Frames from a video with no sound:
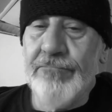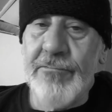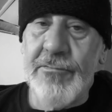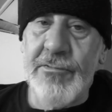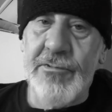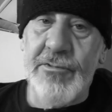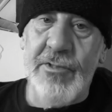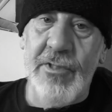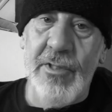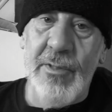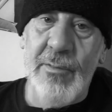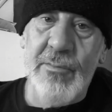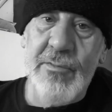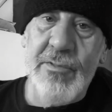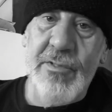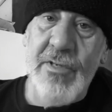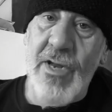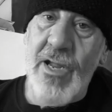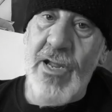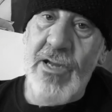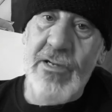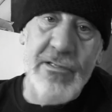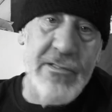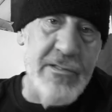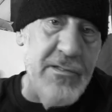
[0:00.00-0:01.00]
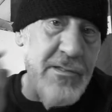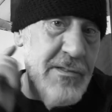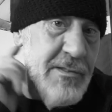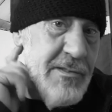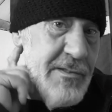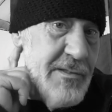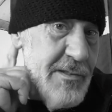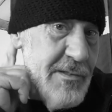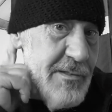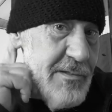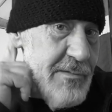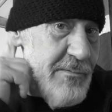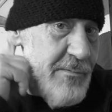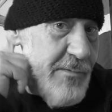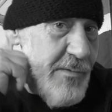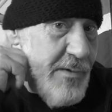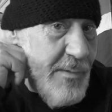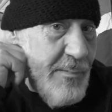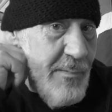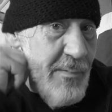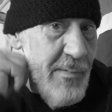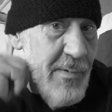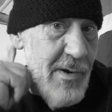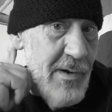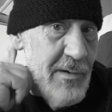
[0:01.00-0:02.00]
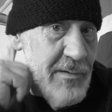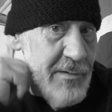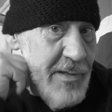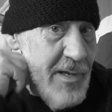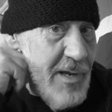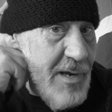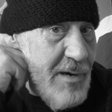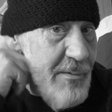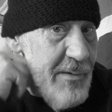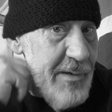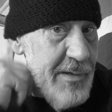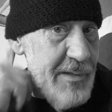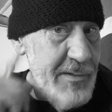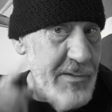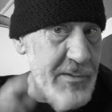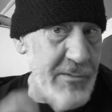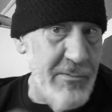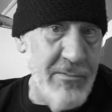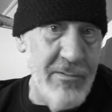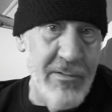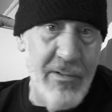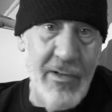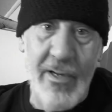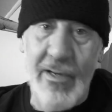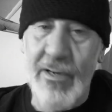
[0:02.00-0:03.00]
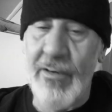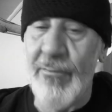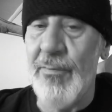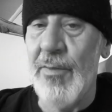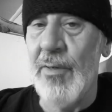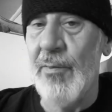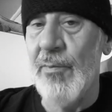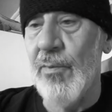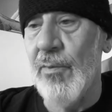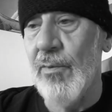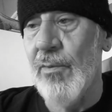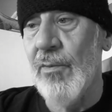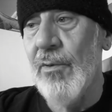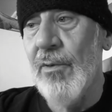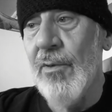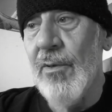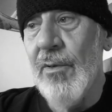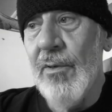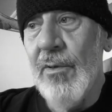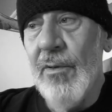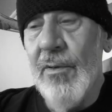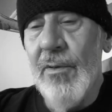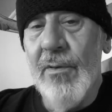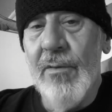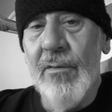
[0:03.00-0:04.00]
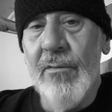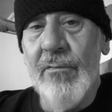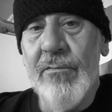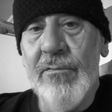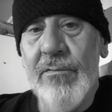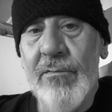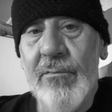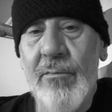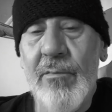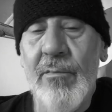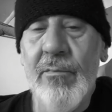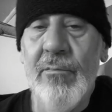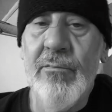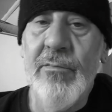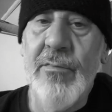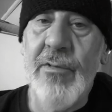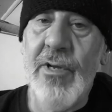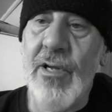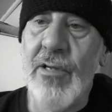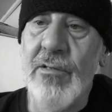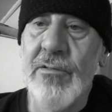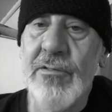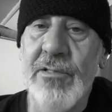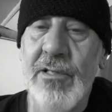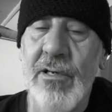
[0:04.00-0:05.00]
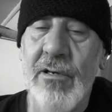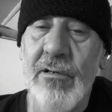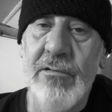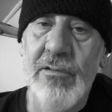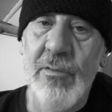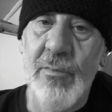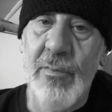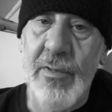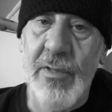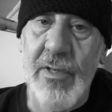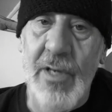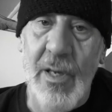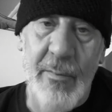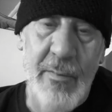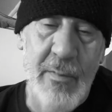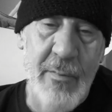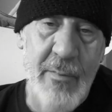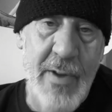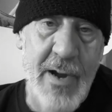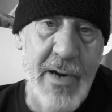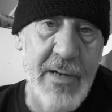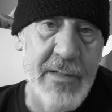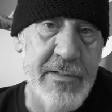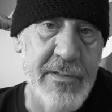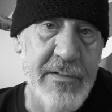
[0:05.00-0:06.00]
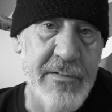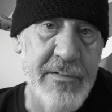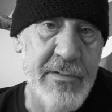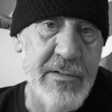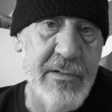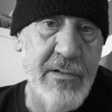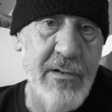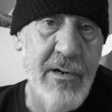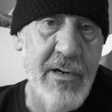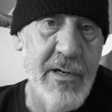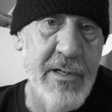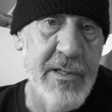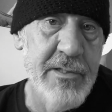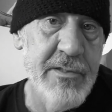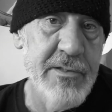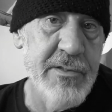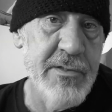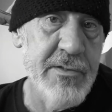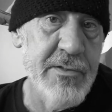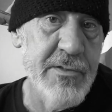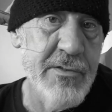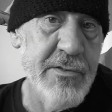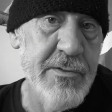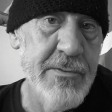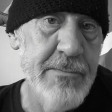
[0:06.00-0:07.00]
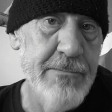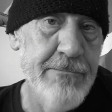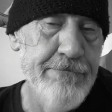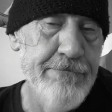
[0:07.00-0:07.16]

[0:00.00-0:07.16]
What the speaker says: James Nationalist is from out that way too. A lot of people from down south will be coming back to their cottages.